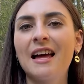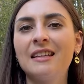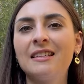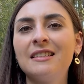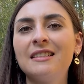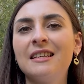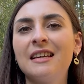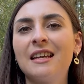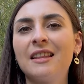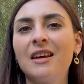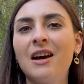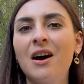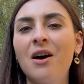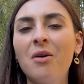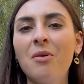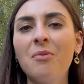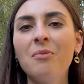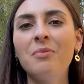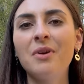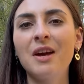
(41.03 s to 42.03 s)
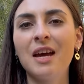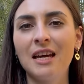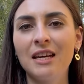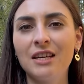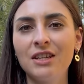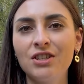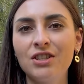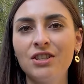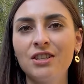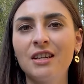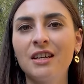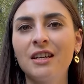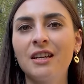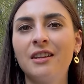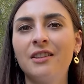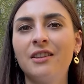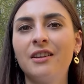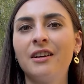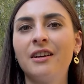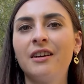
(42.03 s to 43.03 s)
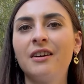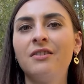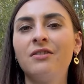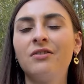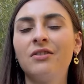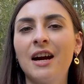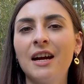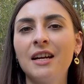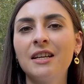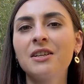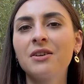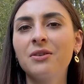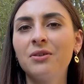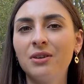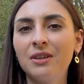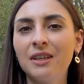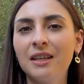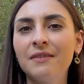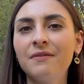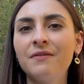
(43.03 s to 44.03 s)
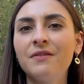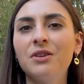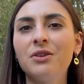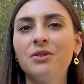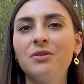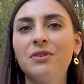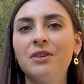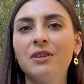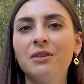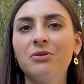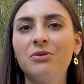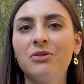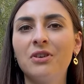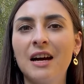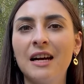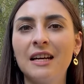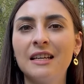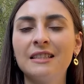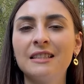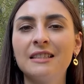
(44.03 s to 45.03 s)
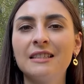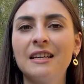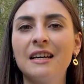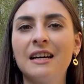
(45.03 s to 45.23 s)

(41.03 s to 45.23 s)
and at the home page in the right corner you will find